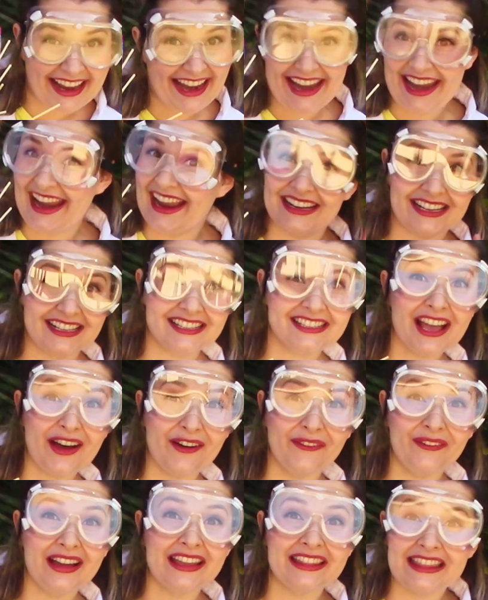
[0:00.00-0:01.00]
And
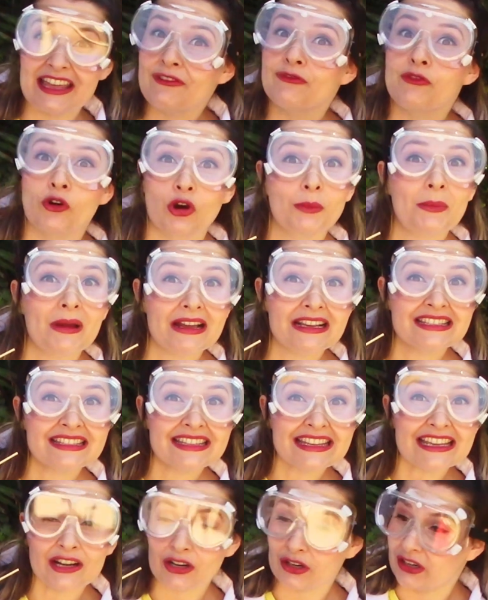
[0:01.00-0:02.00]
so, they form a
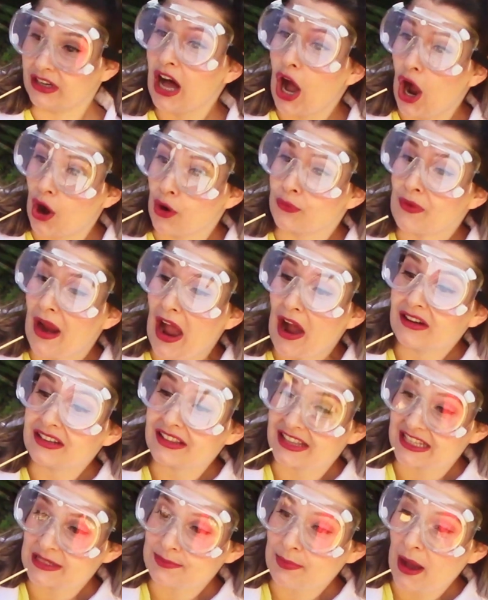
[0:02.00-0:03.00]
seal around
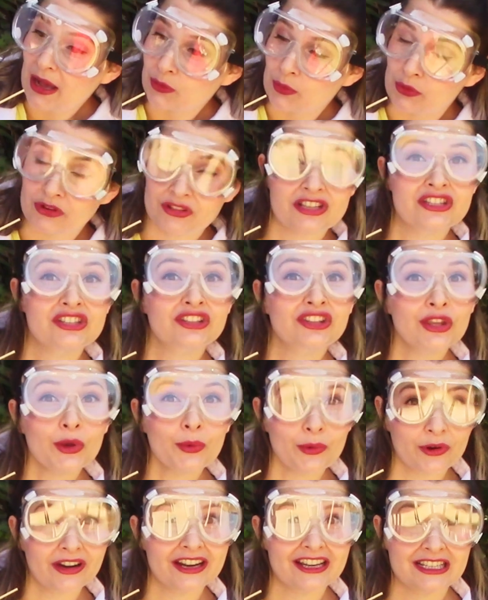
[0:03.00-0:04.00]
the spot where the
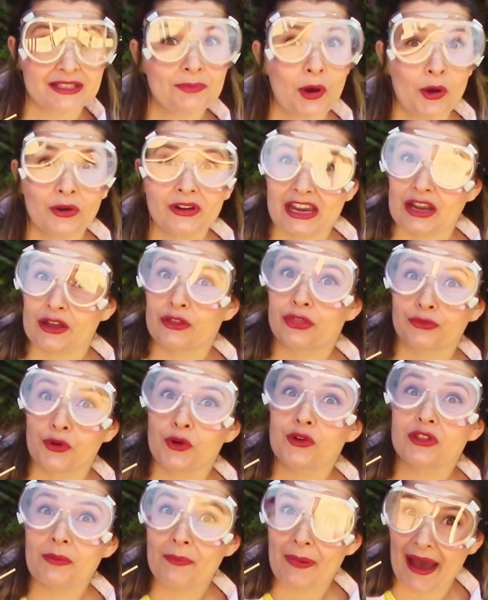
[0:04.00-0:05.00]
skewer is poking
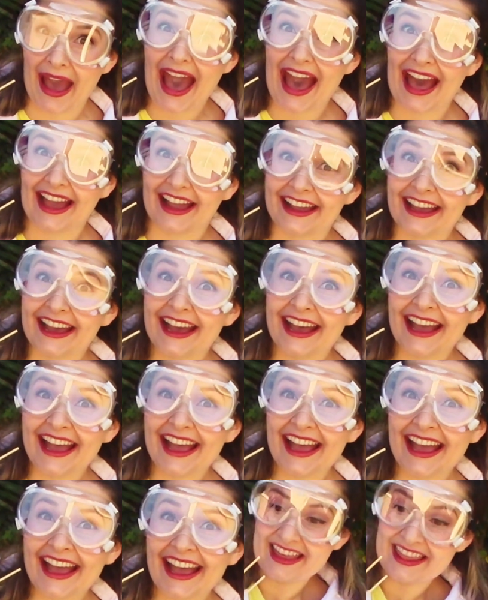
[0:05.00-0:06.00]
through the bag.
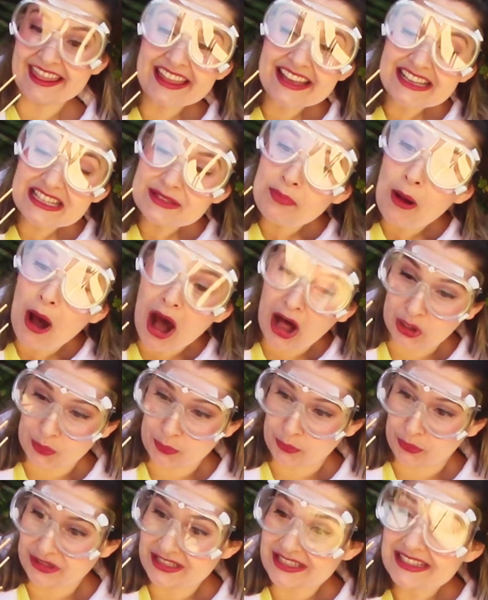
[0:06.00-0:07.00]
This
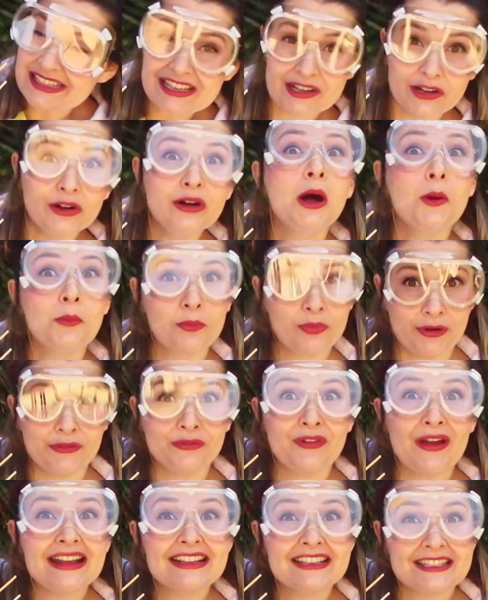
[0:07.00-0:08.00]
polymer seal
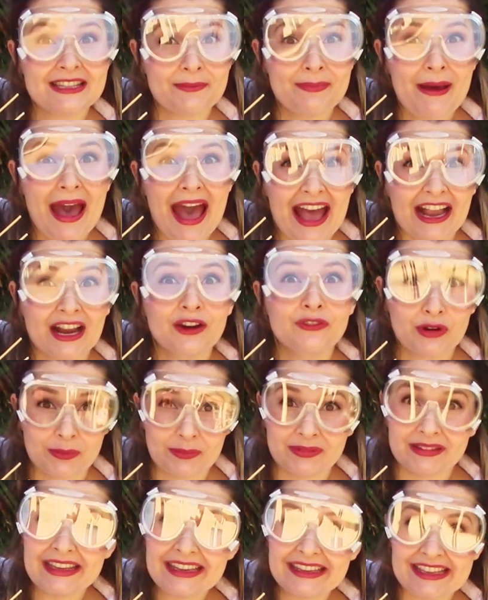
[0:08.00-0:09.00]
prevents the bag from
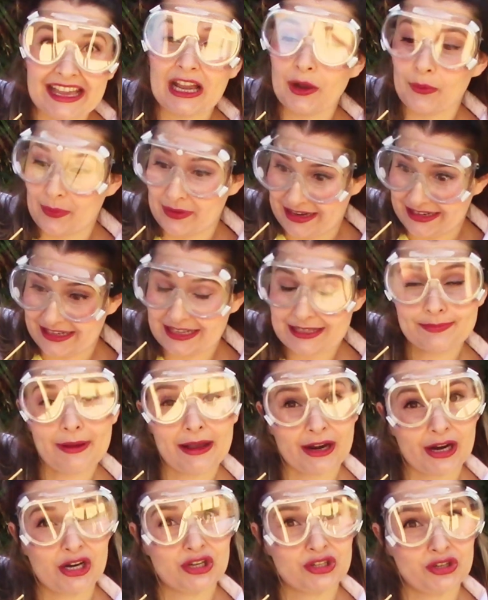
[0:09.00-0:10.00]
leaking when it is
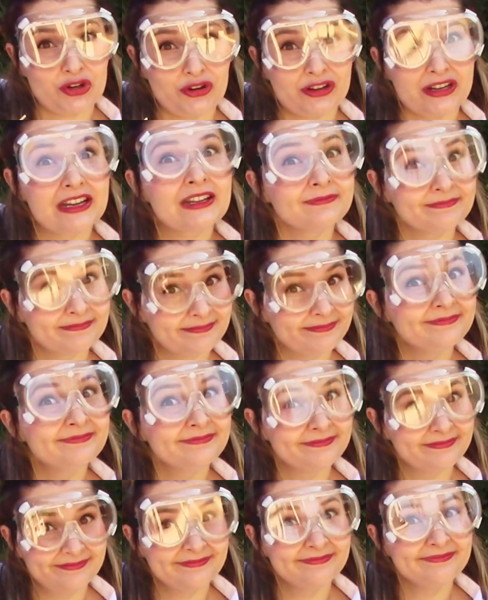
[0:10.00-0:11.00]
punctured.
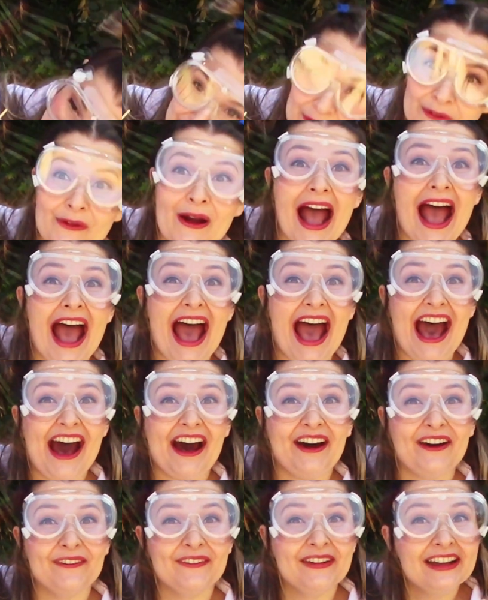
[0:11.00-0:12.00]

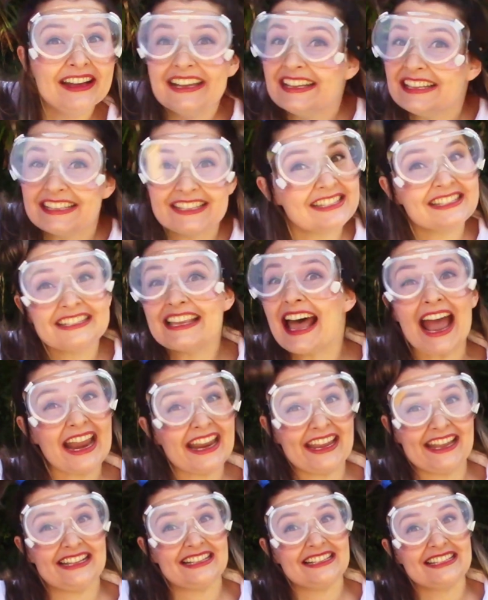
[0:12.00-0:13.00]
Wow,
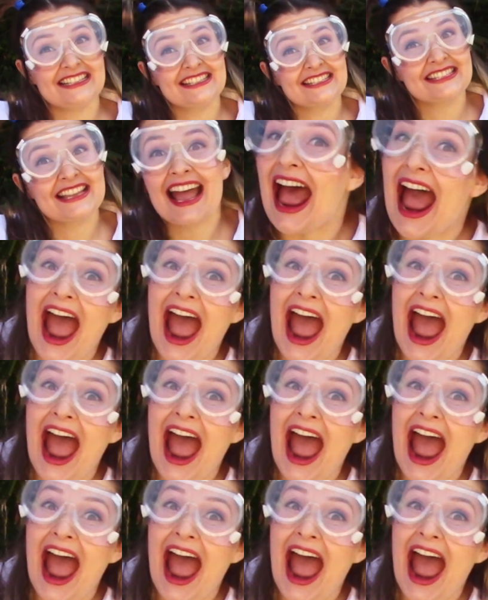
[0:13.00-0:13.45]
science!